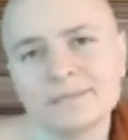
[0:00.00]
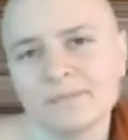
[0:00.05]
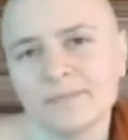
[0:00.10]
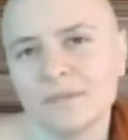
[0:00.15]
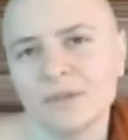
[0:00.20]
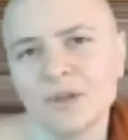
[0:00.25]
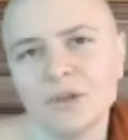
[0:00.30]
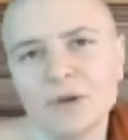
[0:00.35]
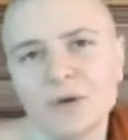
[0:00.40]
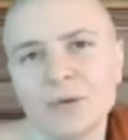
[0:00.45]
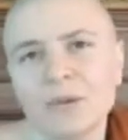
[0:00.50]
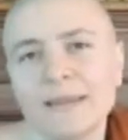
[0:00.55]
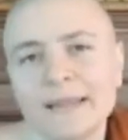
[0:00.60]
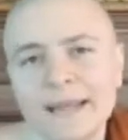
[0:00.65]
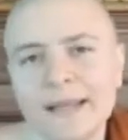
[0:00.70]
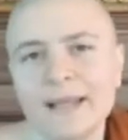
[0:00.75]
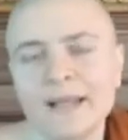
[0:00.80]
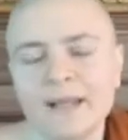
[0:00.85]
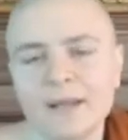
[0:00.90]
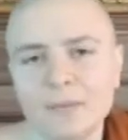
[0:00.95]

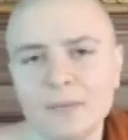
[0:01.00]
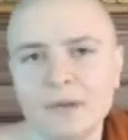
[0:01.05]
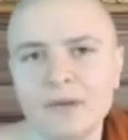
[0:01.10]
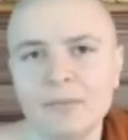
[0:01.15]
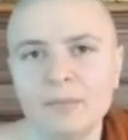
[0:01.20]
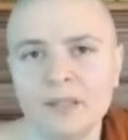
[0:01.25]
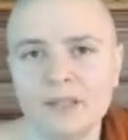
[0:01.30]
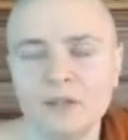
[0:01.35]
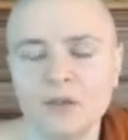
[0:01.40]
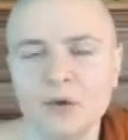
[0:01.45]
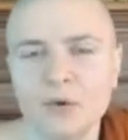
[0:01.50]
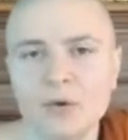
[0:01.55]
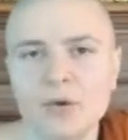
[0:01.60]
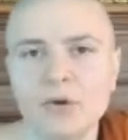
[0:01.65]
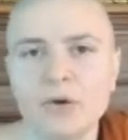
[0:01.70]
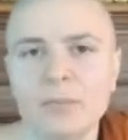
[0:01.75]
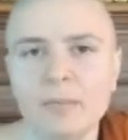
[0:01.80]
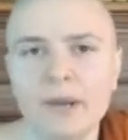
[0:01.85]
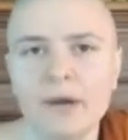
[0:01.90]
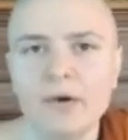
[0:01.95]
lame,
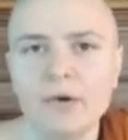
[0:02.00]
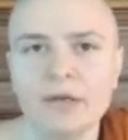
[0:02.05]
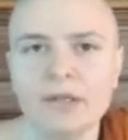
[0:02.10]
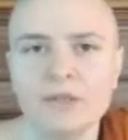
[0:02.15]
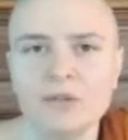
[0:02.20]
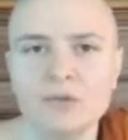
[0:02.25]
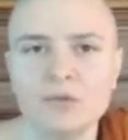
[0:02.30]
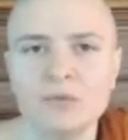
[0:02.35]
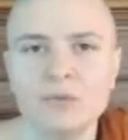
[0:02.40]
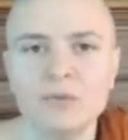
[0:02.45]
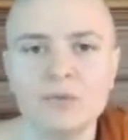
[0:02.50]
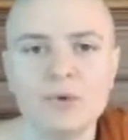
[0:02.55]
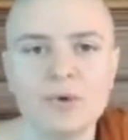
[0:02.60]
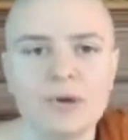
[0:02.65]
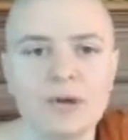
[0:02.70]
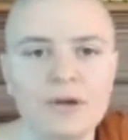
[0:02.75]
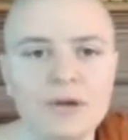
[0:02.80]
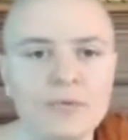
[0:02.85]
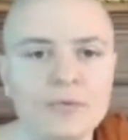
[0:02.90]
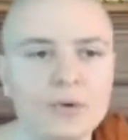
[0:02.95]
mediocre marriage
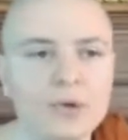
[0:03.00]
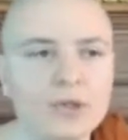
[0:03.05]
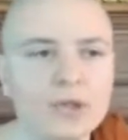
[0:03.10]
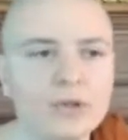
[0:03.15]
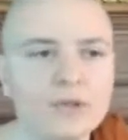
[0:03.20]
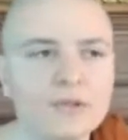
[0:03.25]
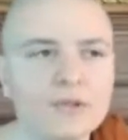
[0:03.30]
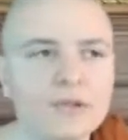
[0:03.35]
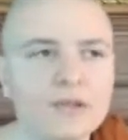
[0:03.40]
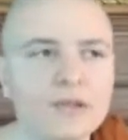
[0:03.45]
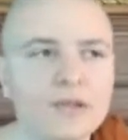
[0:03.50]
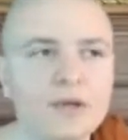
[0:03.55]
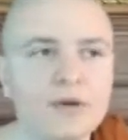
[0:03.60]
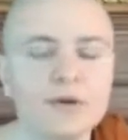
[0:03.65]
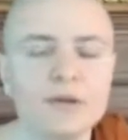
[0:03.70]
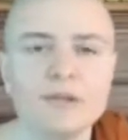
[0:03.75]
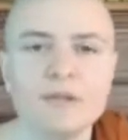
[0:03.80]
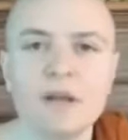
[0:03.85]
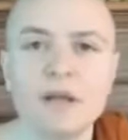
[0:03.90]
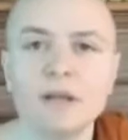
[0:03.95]
for years and
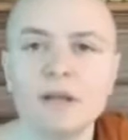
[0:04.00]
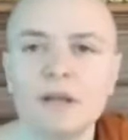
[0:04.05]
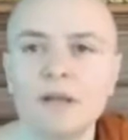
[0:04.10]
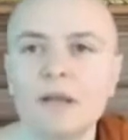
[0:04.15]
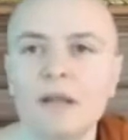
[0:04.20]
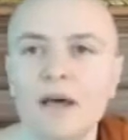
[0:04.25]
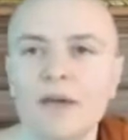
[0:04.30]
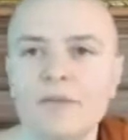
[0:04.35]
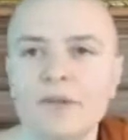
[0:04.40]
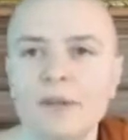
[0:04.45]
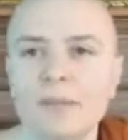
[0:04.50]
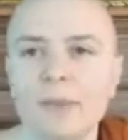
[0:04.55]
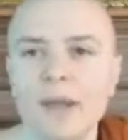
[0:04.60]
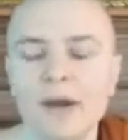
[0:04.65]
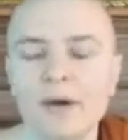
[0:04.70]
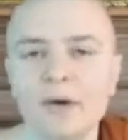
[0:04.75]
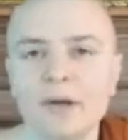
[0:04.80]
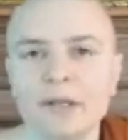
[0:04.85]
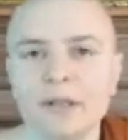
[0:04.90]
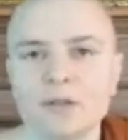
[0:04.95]
years, an unloving
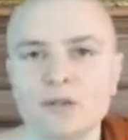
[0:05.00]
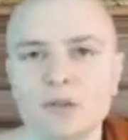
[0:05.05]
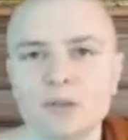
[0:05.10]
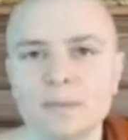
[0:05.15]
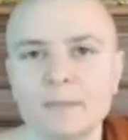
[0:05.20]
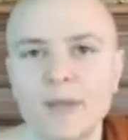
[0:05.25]
marriage.